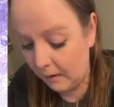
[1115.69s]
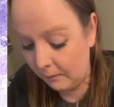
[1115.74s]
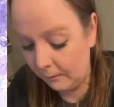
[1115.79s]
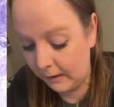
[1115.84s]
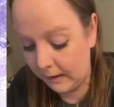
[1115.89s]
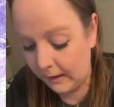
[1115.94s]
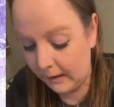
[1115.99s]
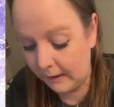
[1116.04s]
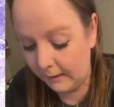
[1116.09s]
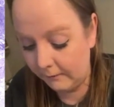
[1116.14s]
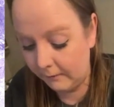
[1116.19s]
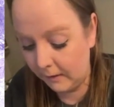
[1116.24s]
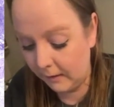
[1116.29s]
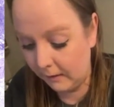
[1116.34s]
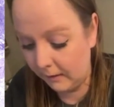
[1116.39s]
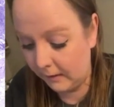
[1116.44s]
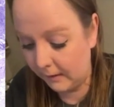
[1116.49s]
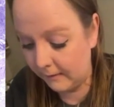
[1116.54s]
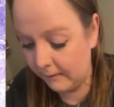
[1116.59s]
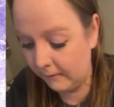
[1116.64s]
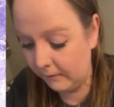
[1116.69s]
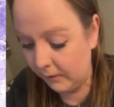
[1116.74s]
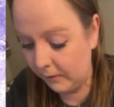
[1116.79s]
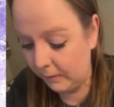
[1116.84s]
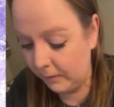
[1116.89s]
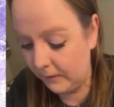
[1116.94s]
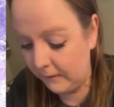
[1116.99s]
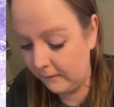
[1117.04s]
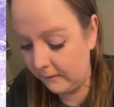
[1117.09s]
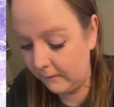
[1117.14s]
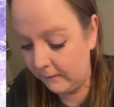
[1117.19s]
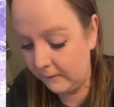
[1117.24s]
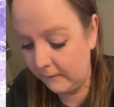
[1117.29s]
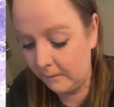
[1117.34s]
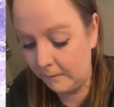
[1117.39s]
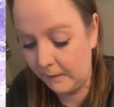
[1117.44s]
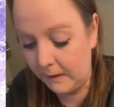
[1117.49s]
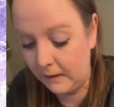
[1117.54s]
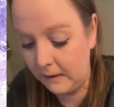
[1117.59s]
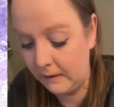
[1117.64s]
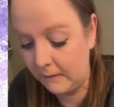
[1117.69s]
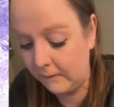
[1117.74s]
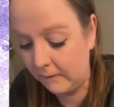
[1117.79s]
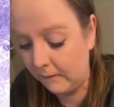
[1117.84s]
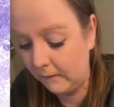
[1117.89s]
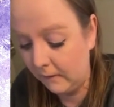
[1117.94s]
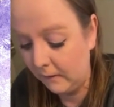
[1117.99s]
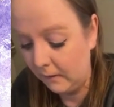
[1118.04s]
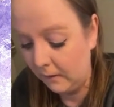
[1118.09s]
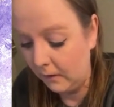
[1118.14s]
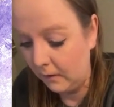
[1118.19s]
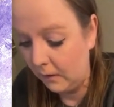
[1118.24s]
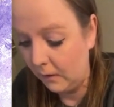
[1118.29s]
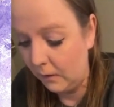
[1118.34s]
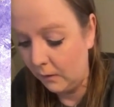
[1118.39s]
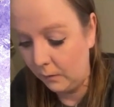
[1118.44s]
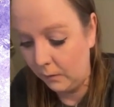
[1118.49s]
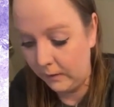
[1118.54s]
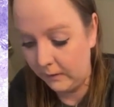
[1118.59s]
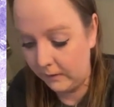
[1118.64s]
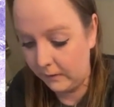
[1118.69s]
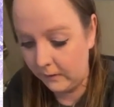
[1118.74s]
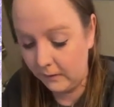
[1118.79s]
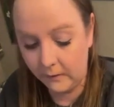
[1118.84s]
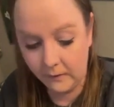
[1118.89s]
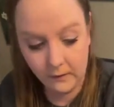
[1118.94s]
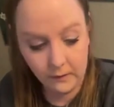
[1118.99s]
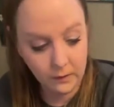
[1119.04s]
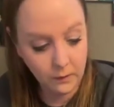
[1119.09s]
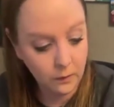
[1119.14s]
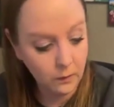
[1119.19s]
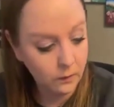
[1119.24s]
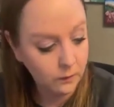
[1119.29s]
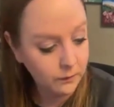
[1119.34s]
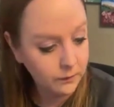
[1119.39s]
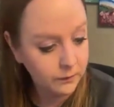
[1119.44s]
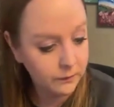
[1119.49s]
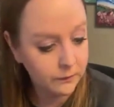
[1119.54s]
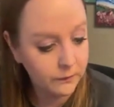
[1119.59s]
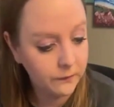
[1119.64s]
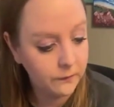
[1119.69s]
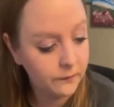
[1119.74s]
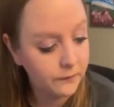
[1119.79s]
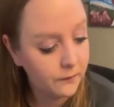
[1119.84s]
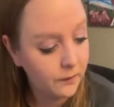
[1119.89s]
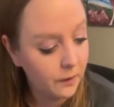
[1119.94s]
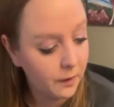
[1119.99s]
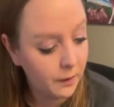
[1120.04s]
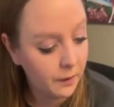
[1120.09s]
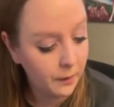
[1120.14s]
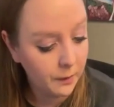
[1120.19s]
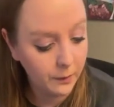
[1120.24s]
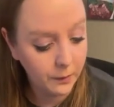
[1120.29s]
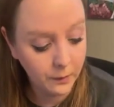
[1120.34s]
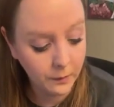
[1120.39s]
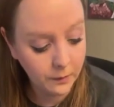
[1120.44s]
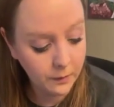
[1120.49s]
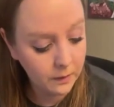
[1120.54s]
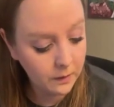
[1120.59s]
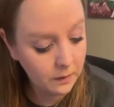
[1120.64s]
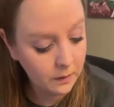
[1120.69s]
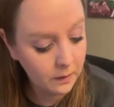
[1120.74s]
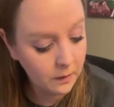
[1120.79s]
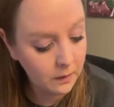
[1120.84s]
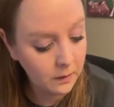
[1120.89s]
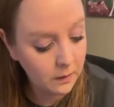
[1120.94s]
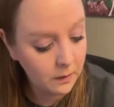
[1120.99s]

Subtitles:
And we have lots of little pieces to paint with the gold. So